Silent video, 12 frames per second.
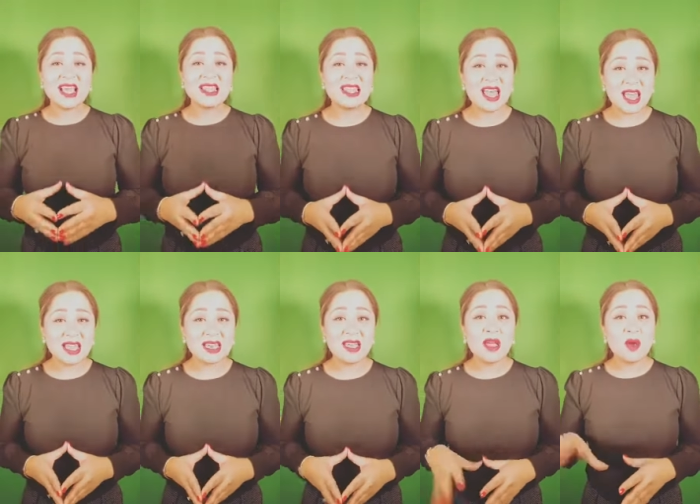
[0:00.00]

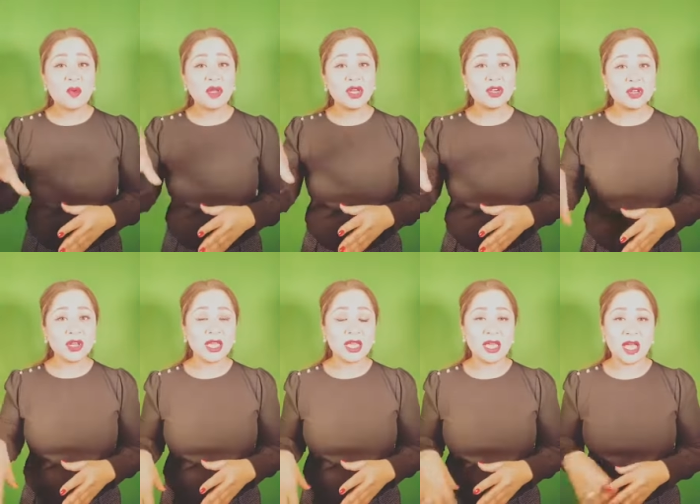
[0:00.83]
then when you're
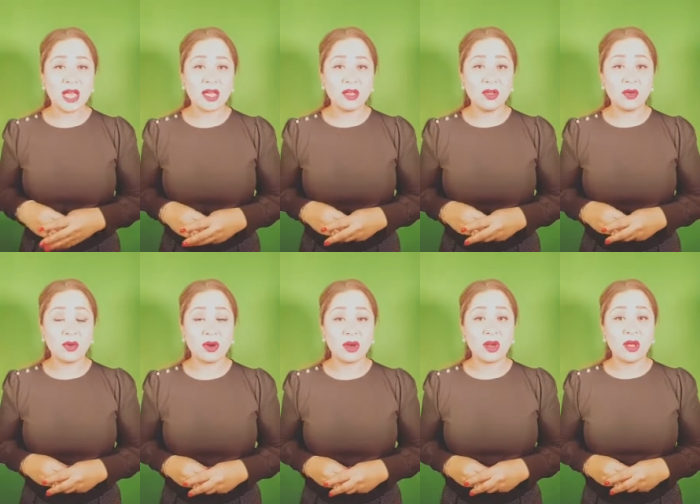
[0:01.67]
looking at
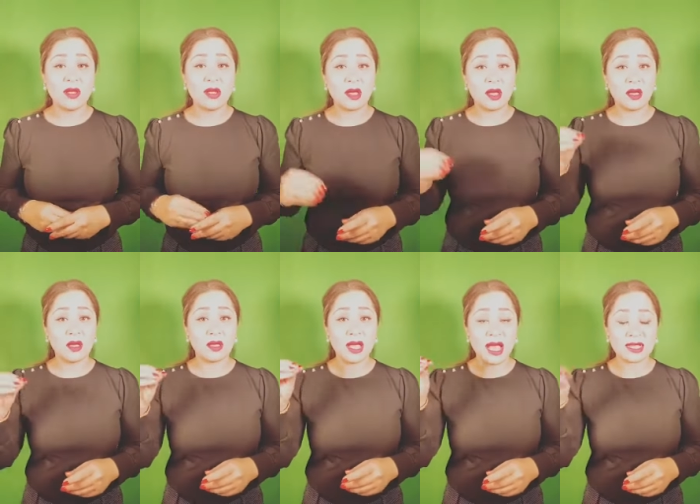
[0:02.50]
your
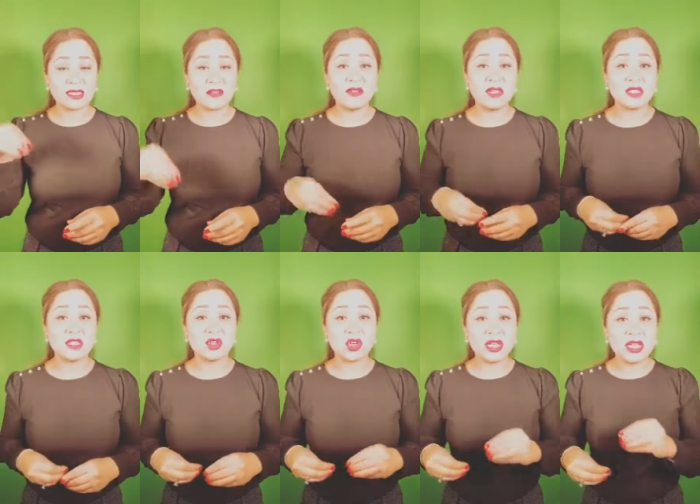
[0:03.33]
activities
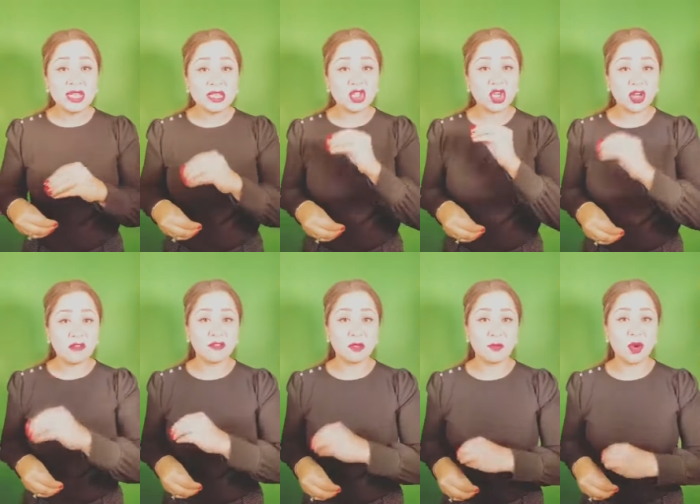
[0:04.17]
under each
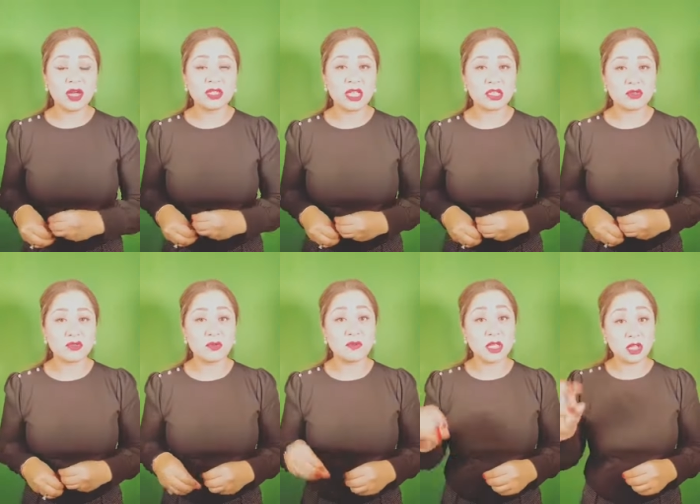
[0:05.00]
of the process
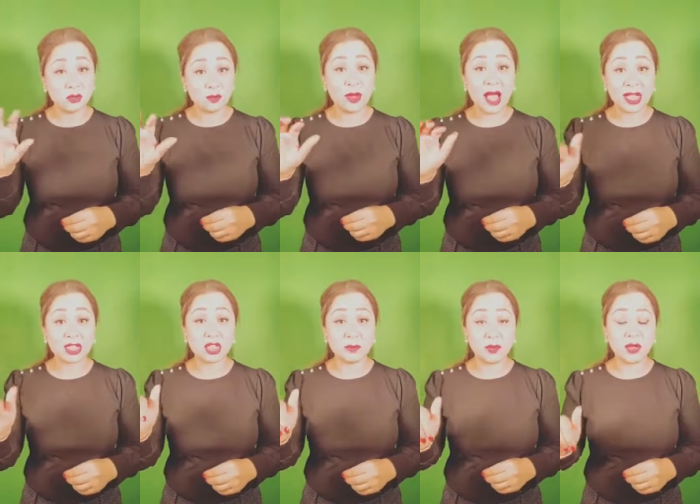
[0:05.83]
groups and you
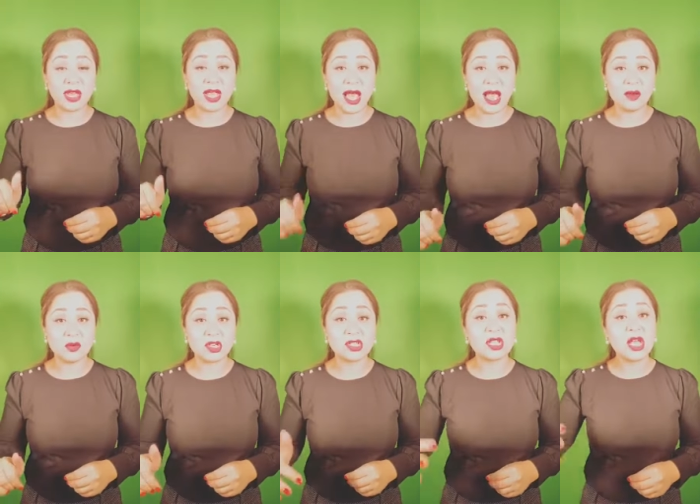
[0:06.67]
actually putting
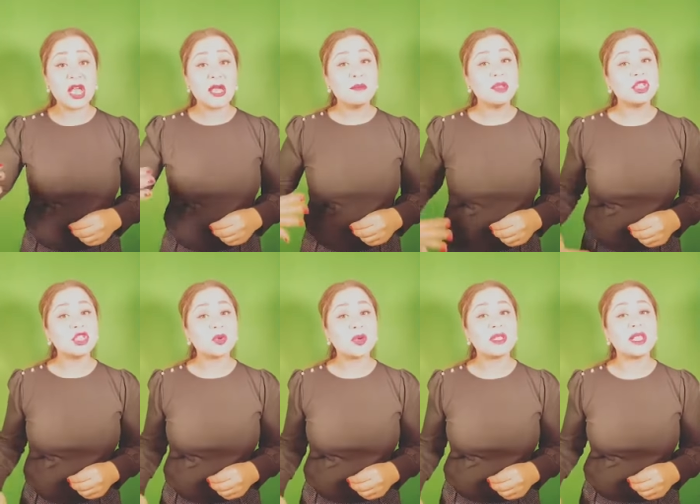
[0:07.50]
hours, be
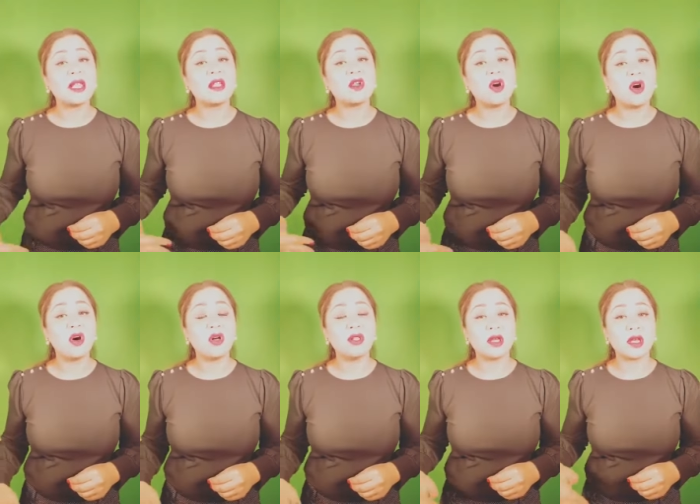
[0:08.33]
sure that it
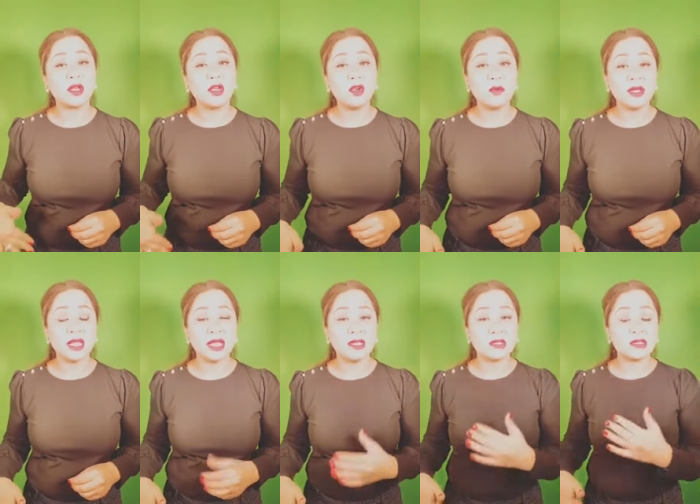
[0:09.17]
all
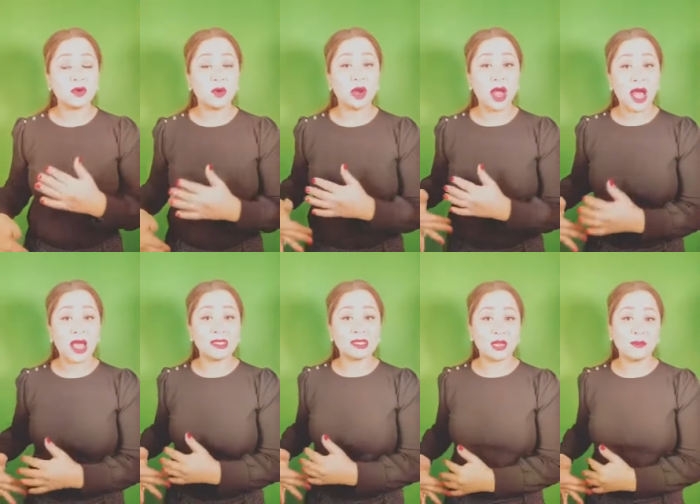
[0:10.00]
accumulates or
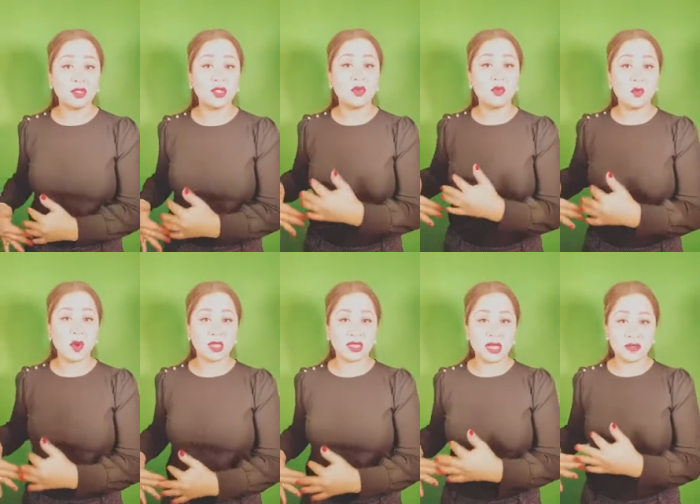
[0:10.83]
adds up to
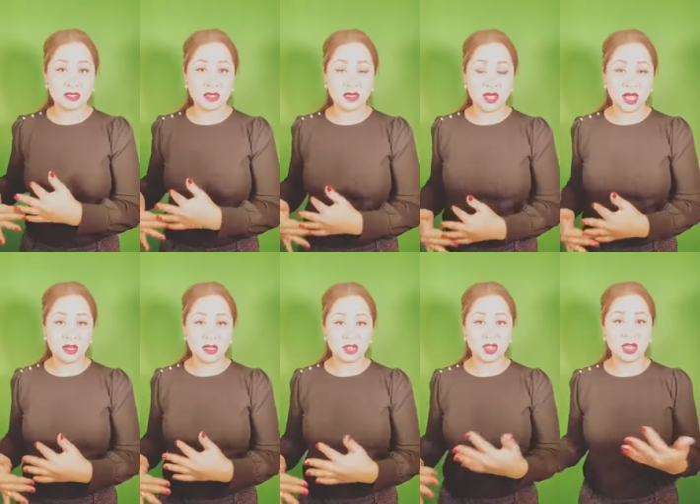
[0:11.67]

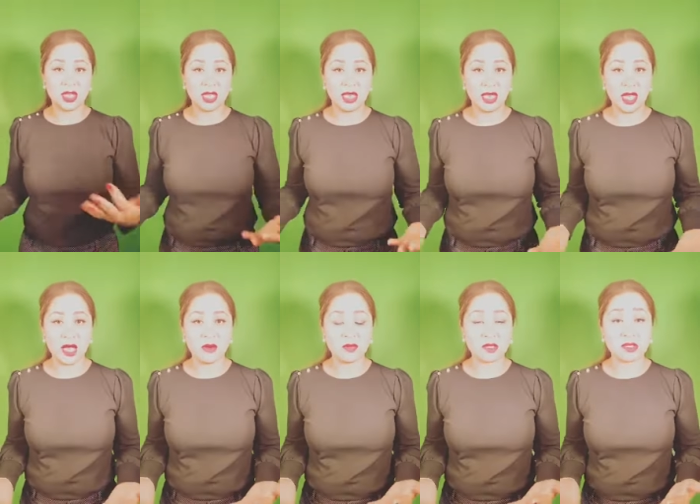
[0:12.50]
1,980
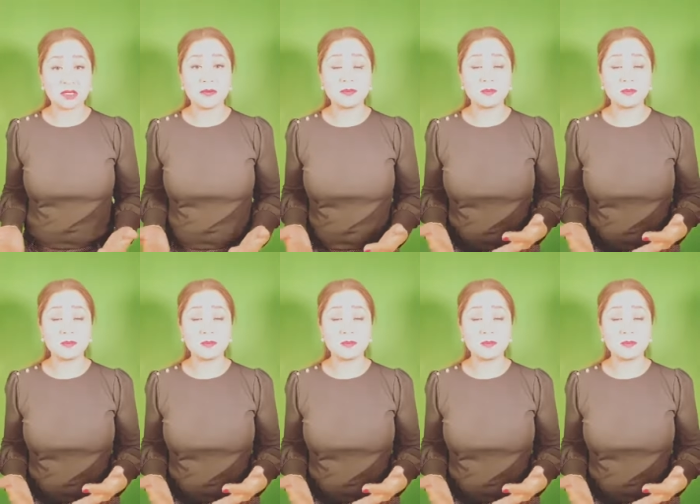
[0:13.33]
hours.